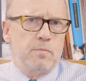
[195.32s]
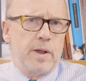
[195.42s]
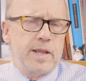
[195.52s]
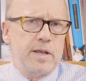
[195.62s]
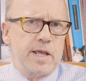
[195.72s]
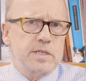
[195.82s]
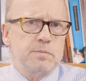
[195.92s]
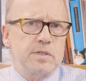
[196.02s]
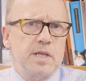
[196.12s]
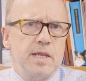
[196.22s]
money and
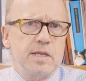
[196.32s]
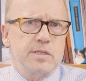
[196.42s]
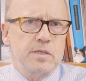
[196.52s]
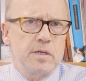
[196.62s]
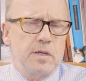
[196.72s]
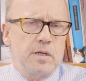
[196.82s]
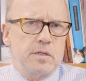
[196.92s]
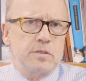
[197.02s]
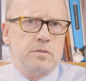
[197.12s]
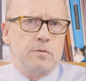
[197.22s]
expertise
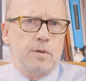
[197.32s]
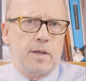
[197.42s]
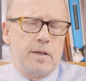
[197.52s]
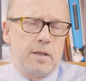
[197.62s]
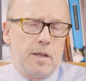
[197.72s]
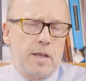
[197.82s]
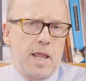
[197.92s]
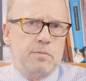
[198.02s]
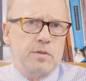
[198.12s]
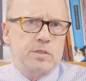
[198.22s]
to
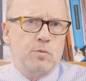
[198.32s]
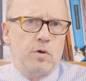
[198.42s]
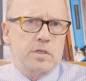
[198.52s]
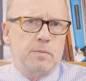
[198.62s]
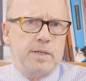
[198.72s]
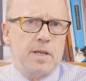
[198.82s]
enable this work to be